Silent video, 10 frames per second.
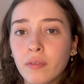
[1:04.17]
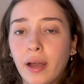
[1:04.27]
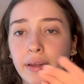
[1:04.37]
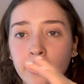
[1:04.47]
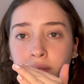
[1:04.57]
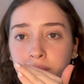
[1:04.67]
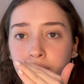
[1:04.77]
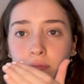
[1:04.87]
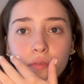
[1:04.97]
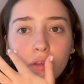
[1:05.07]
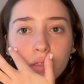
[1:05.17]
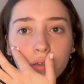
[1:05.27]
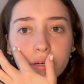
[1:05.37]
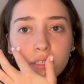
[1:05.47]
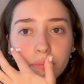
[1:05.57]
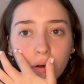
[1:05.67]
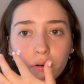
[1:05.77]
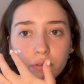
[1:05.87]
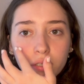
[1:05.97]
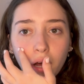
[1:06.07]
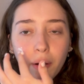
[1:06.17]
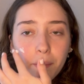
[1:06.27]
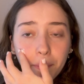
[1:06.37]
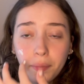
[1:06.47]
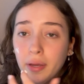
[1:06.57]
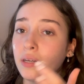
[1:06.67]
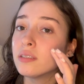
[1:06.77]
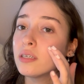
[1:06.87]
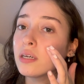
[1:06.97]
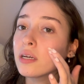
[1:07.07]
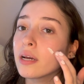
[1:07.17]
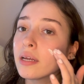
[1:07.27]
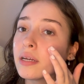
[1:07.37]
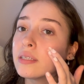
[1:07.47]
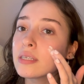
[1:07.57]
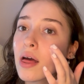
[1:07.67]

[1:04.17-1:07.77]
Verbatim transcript: and it literally smells amazing and it's